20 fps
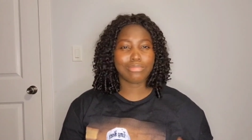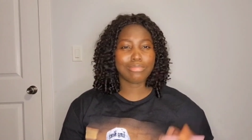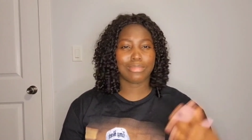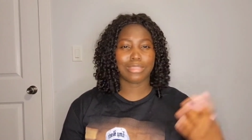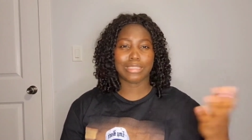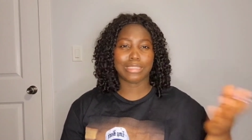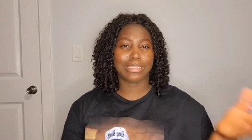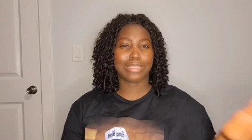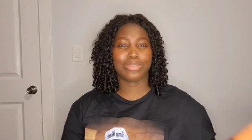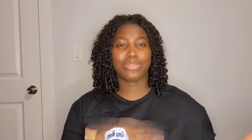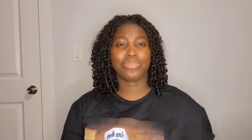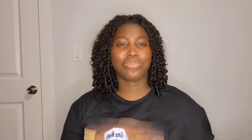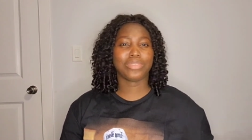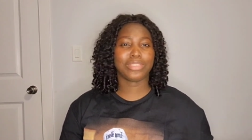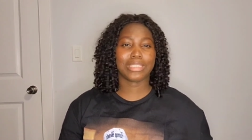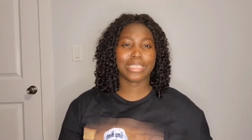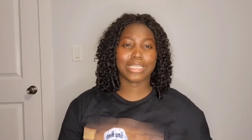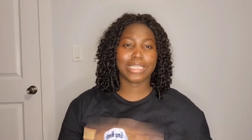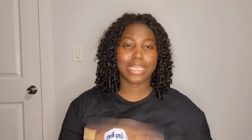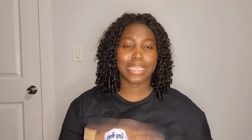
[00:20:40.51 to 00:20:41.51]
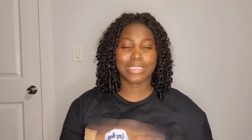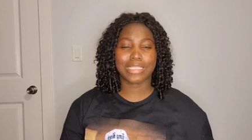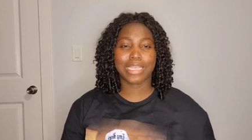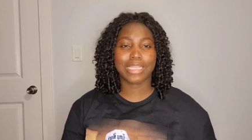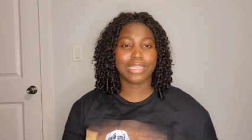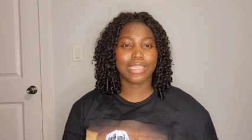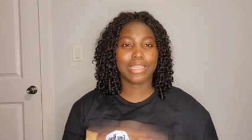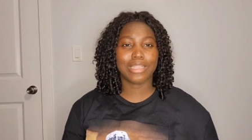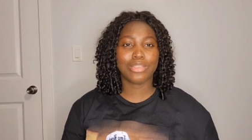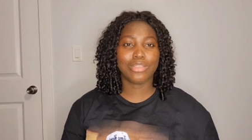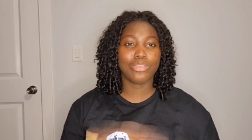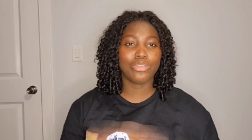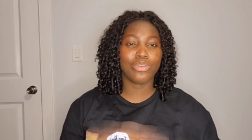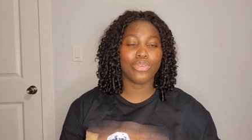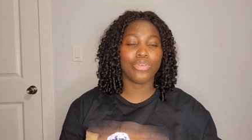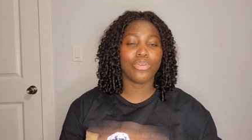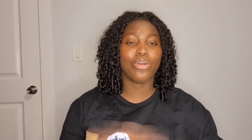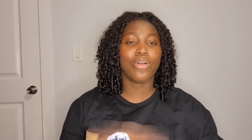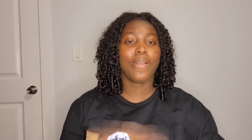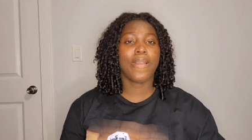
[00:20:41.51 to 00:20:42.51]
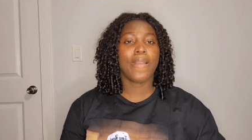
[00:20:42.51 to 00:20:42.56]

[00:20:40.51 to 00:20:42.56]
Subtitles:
the officer that is handling your